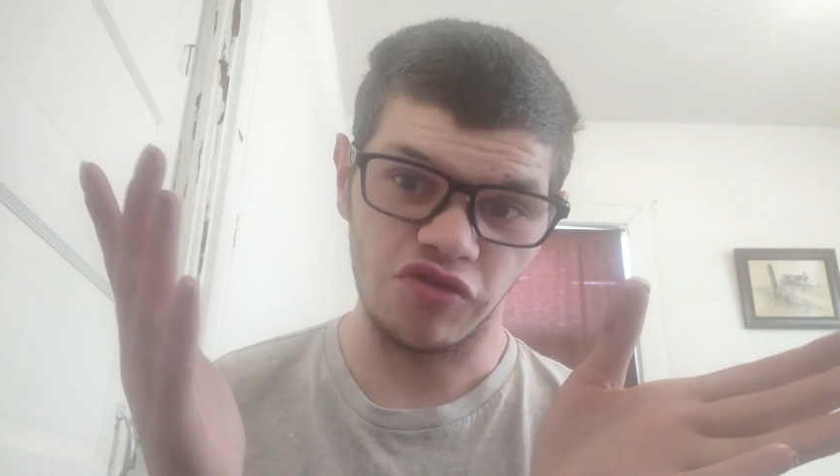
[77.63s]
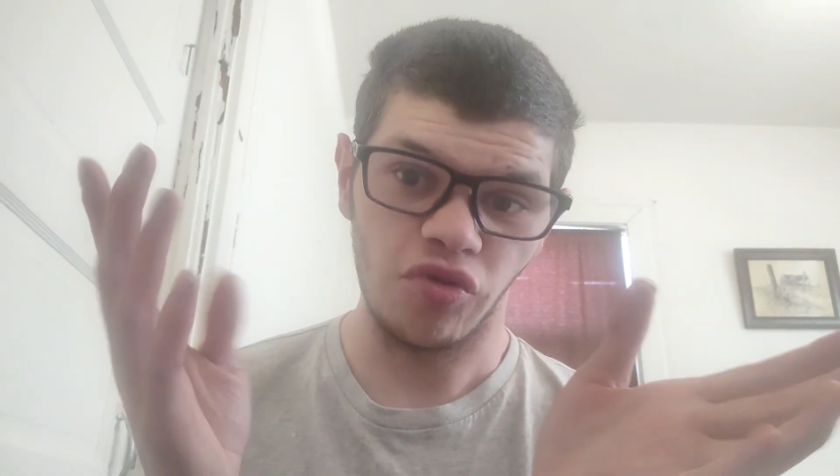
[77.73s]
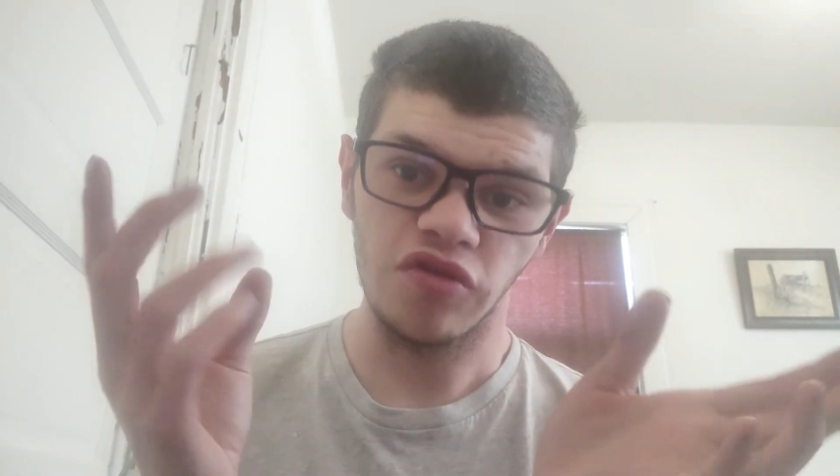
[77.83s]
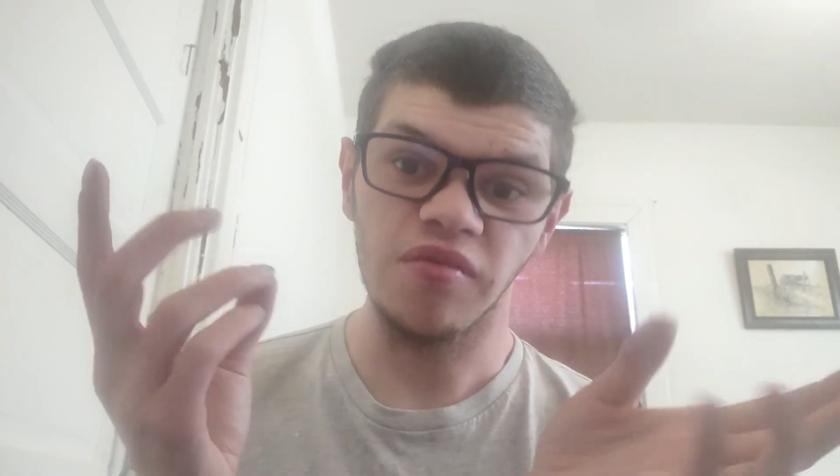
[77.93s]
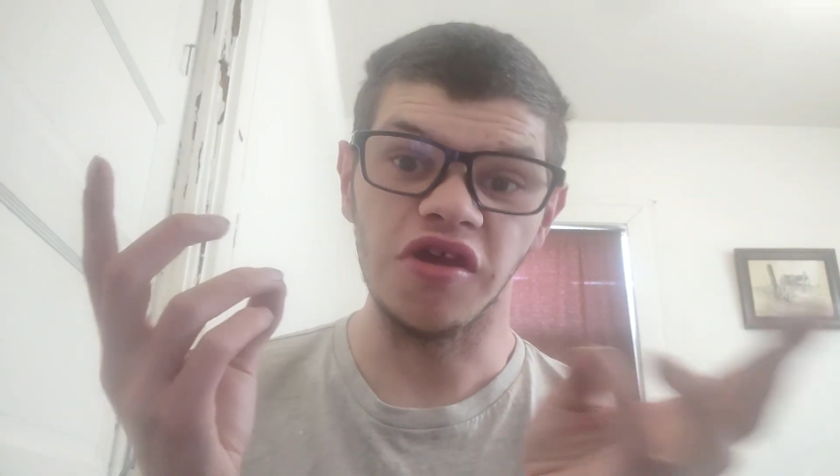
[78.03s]

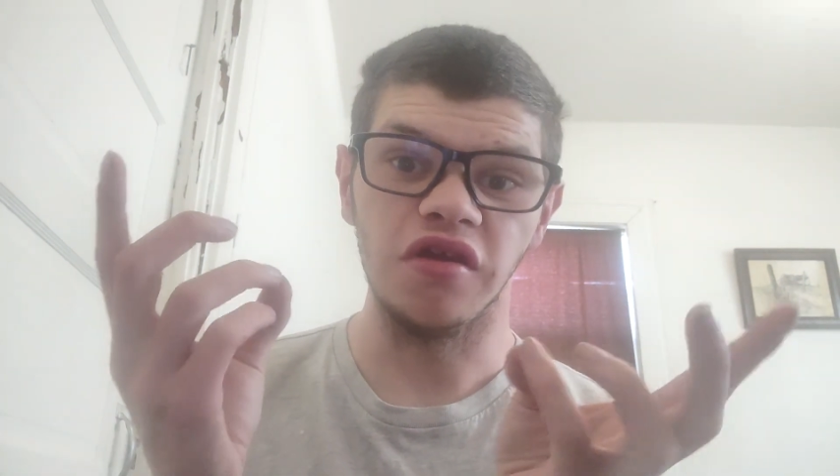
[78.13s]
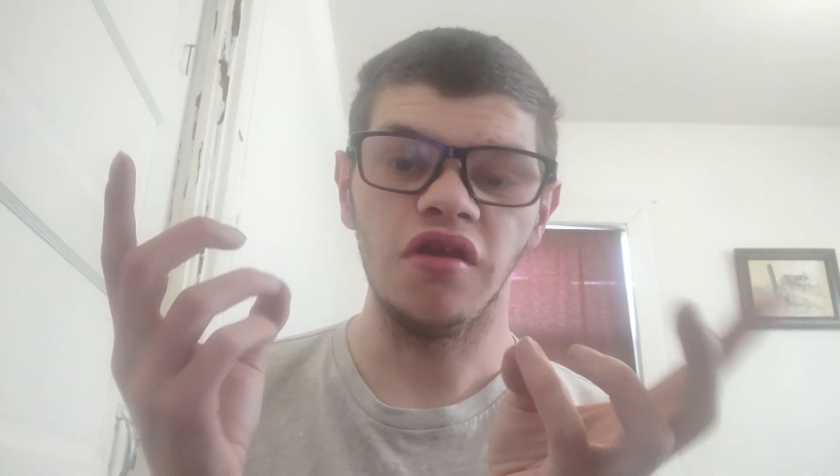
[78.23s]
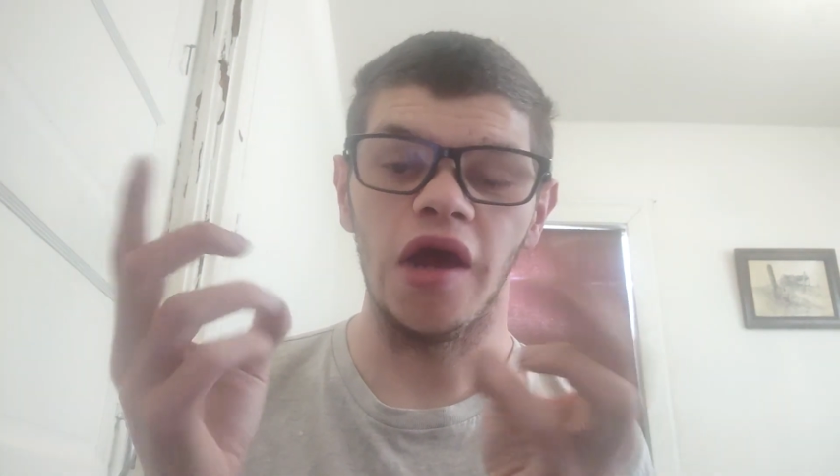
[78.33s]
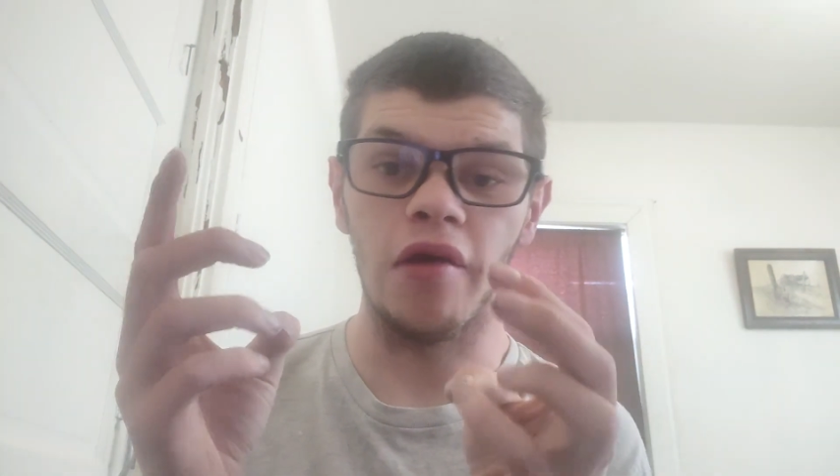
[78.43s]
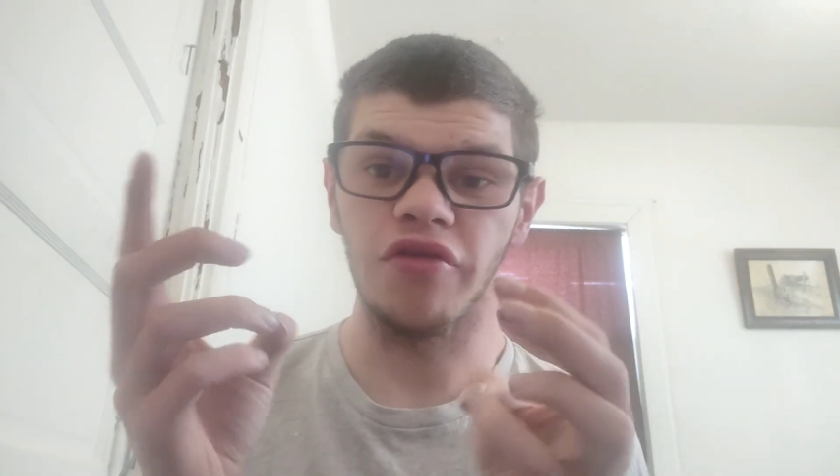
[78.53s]
supposed to be in.
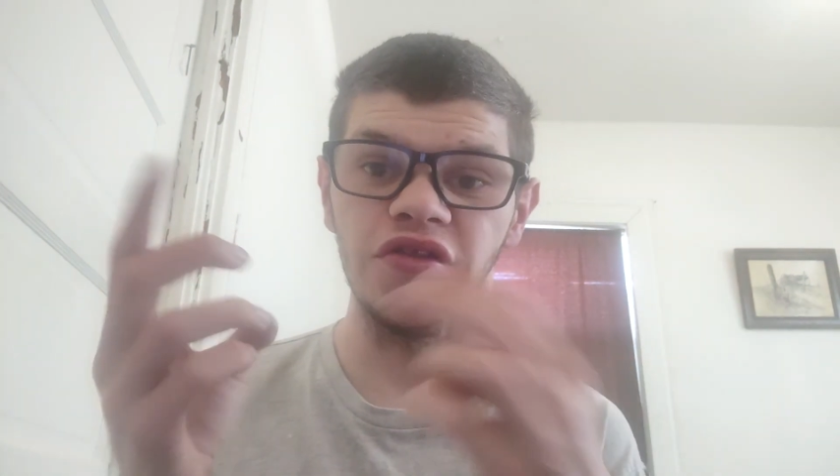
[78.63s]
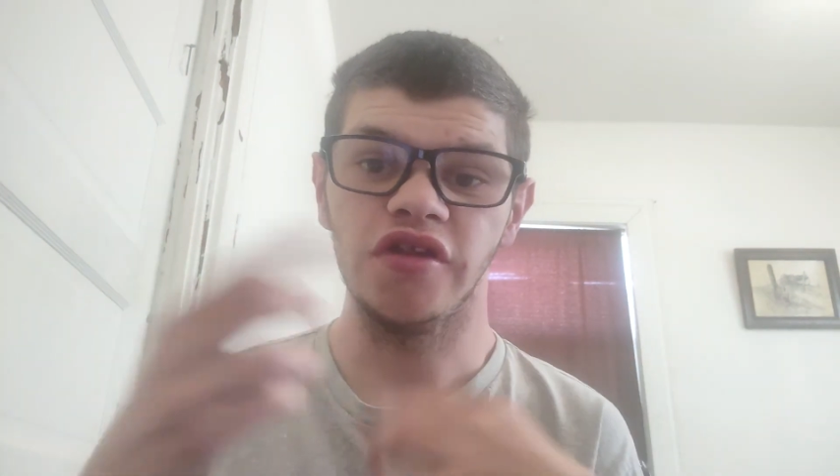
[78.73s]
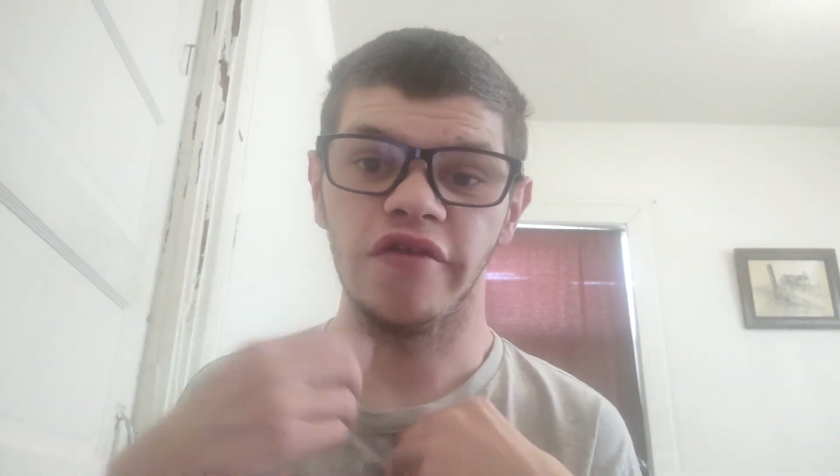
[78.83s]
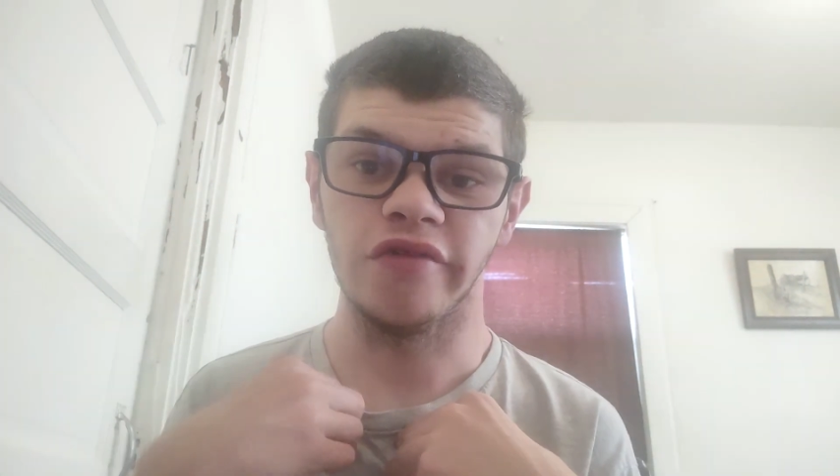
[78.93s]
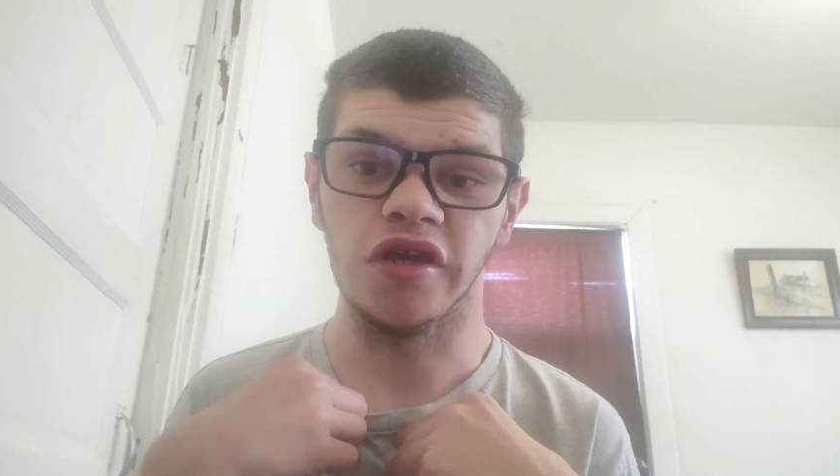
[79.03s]
I was in
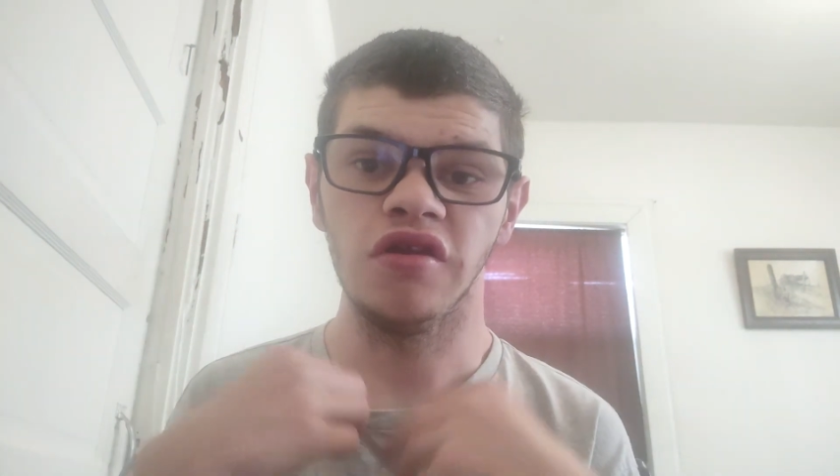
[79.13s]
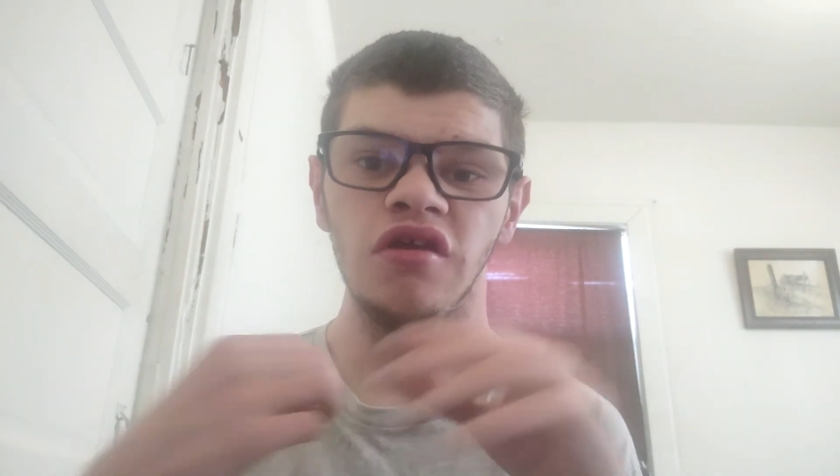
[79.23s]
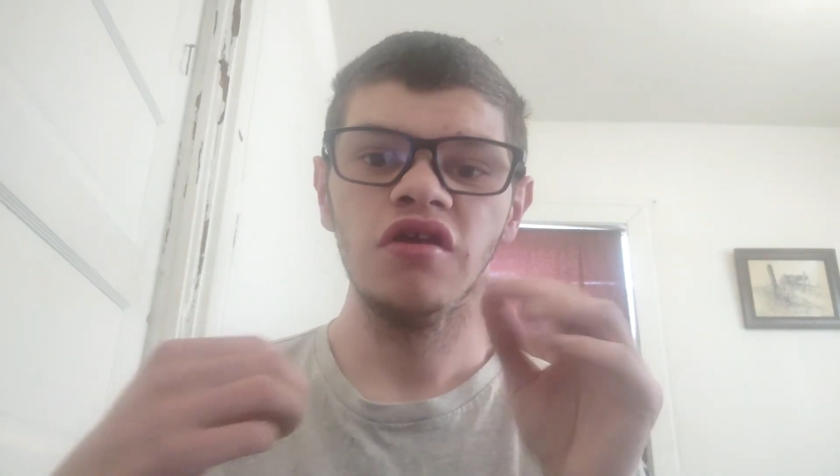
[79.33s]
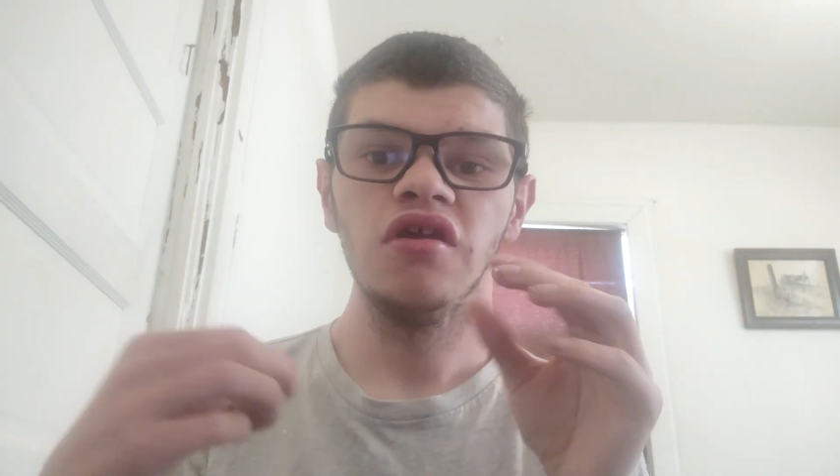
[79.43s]
the left lane.